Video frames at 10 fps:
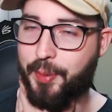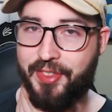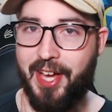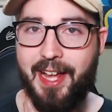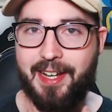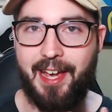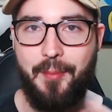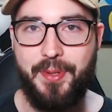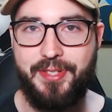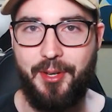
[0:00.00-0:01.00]
But that
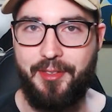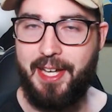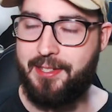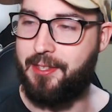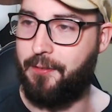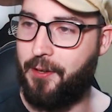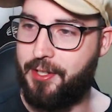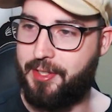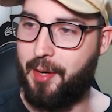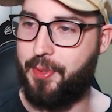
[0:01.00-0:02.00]
episode, that's the
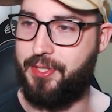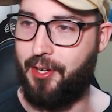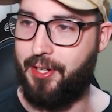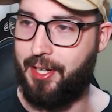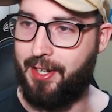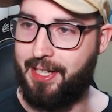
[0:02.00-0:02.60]
first episode